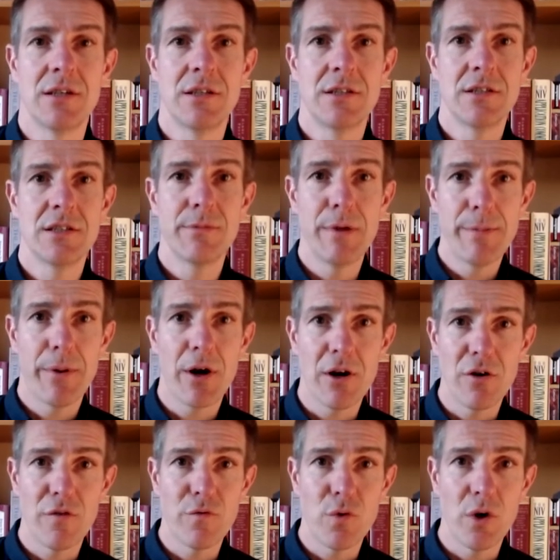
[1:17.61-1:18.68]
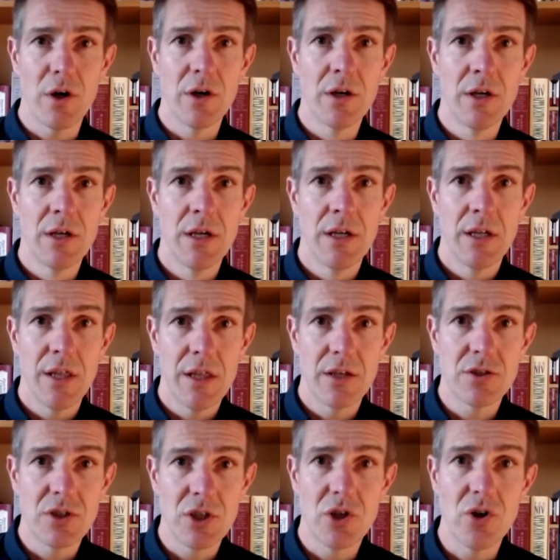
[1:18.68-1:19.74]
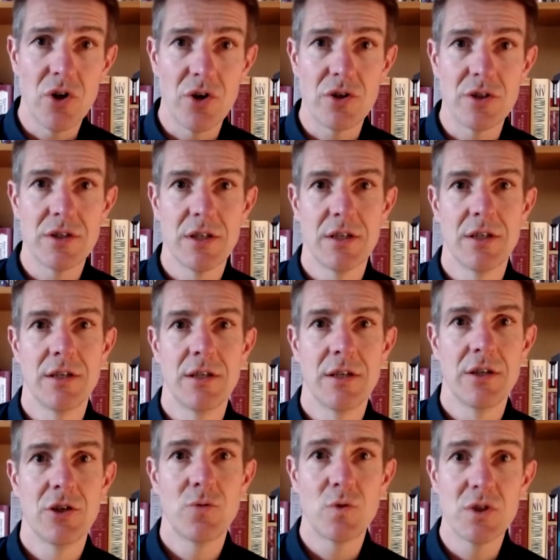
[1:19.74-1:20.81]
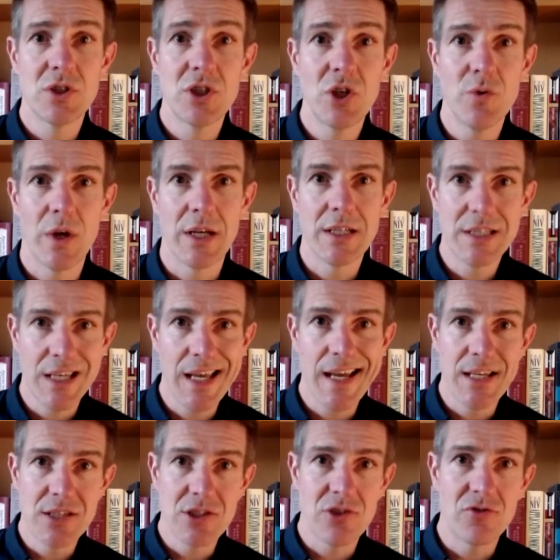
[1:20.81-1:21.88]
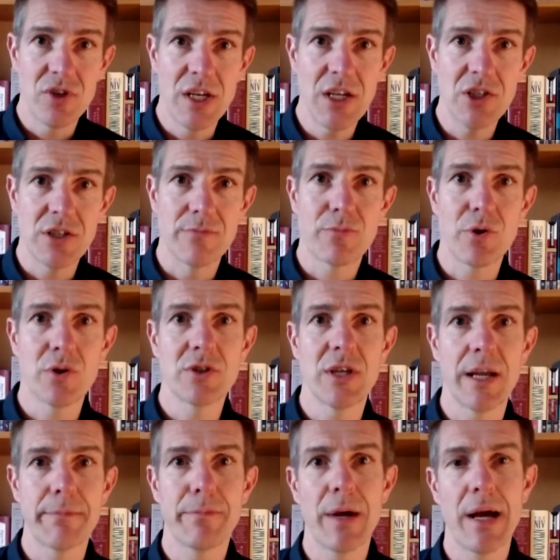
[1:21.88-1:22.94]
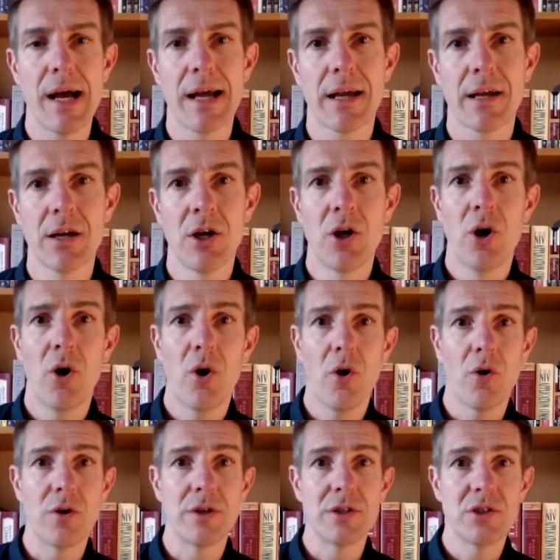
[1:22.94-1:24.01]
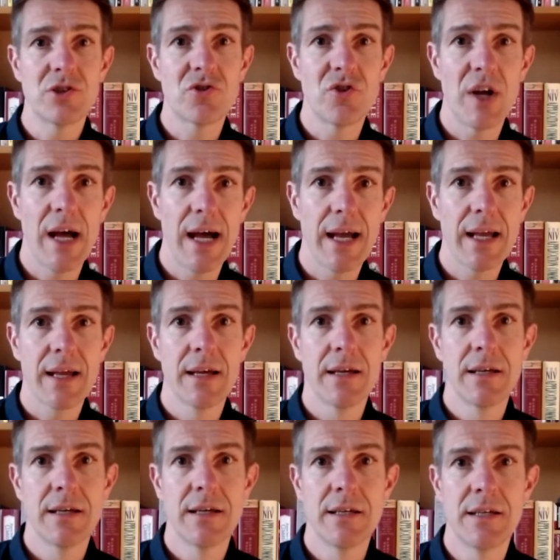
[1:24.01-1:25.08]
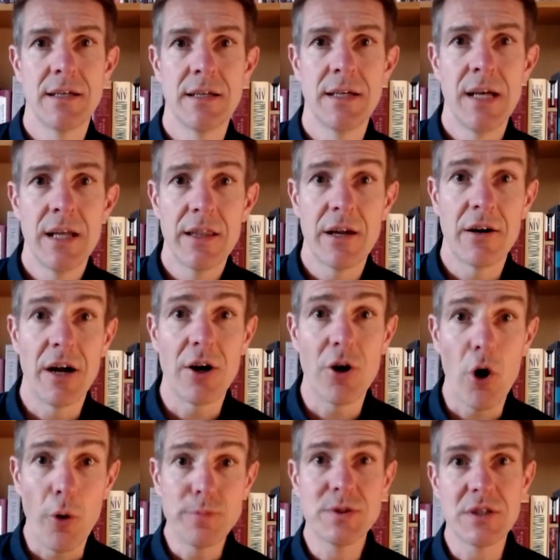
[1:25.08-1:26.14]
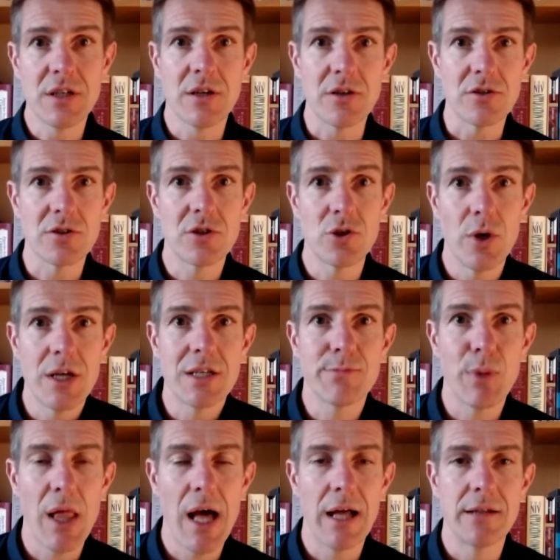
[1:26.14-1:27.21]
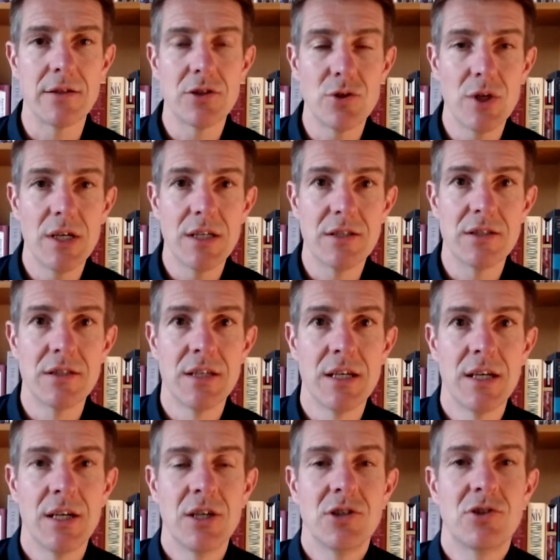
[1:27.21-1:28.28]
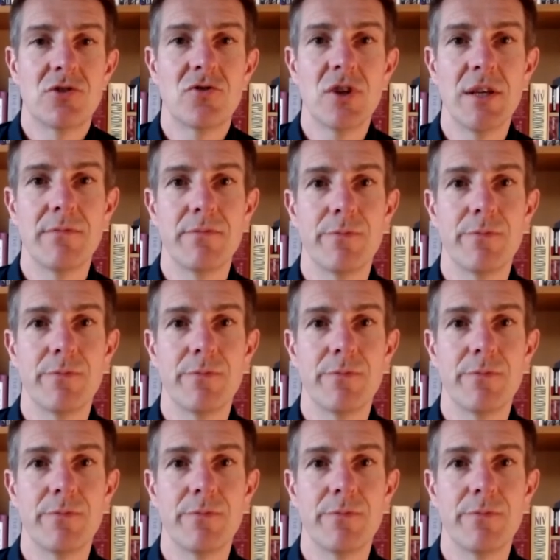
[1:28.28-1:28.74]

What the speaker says: to be part of what this God was doing to get his creation project back on track. There are obstacles to his plan, to his dream.